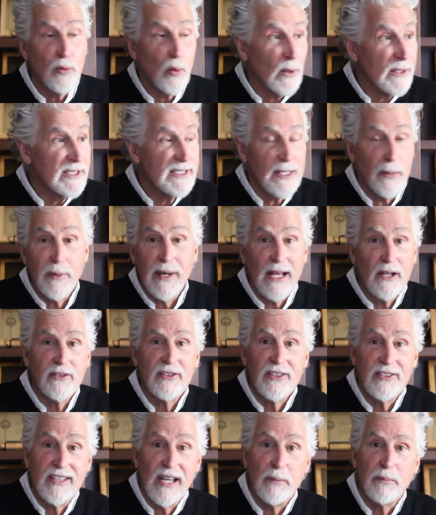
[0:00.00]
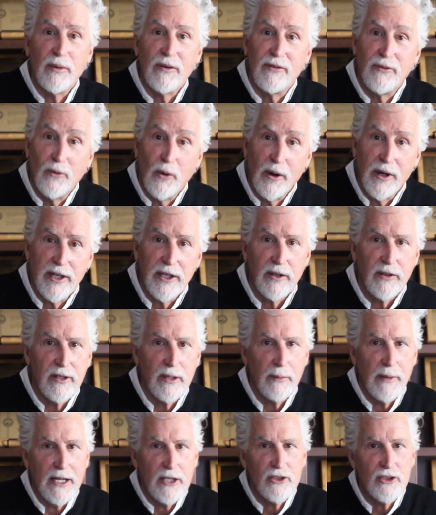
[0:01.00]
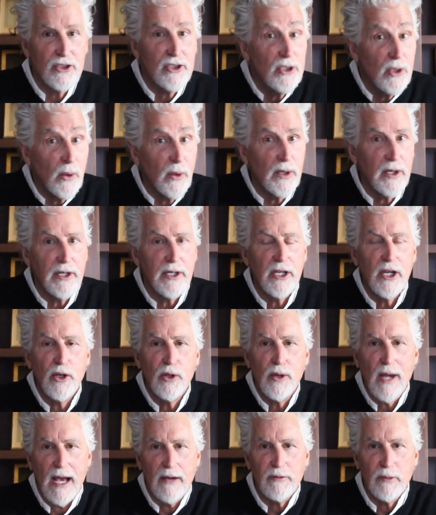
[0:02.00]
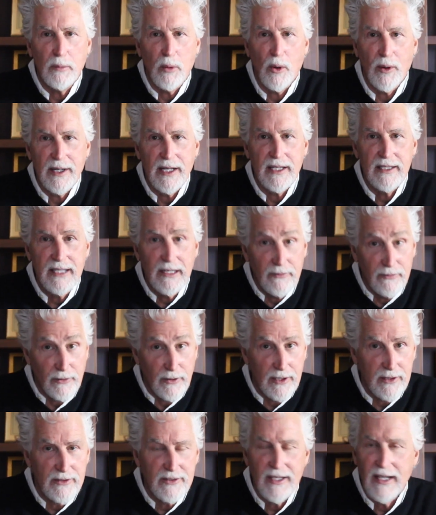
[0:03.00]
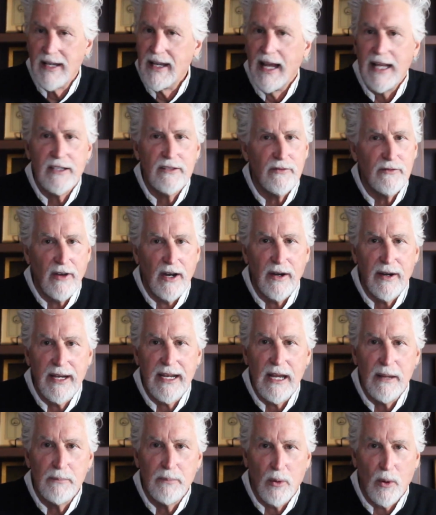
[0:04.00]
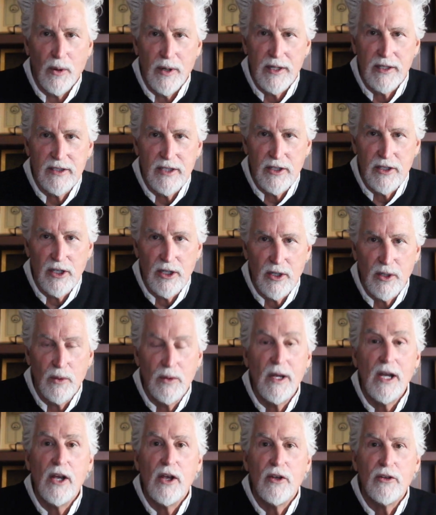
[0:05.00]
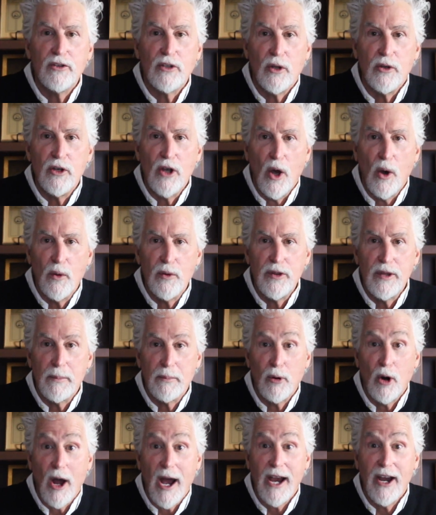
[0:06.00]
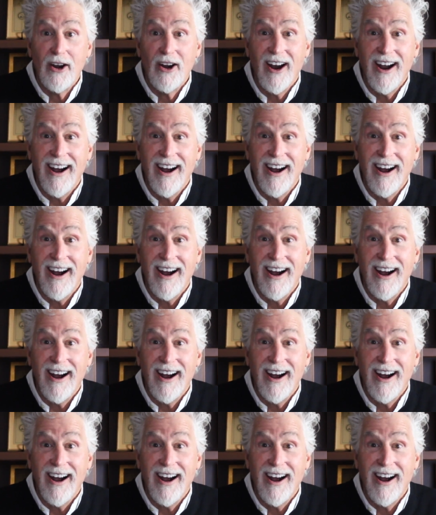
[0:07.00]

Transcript: what someone else has done before you, to make sure you have a point of difference. It's very important to do, so know the prior